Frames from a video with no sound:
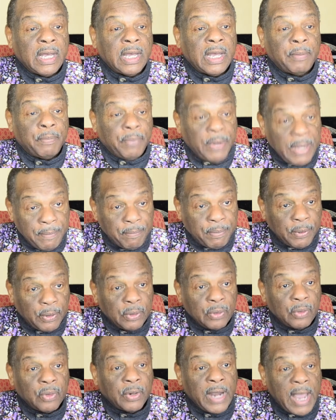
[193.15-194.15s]
people
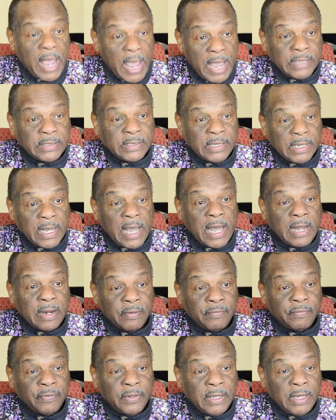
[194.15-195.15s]
who are acting out
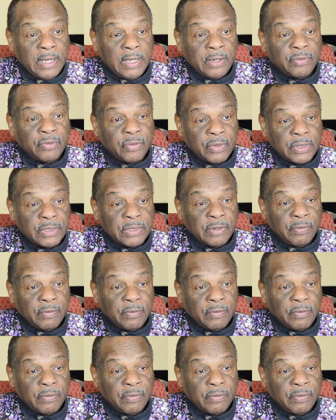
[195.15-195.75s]
of the interest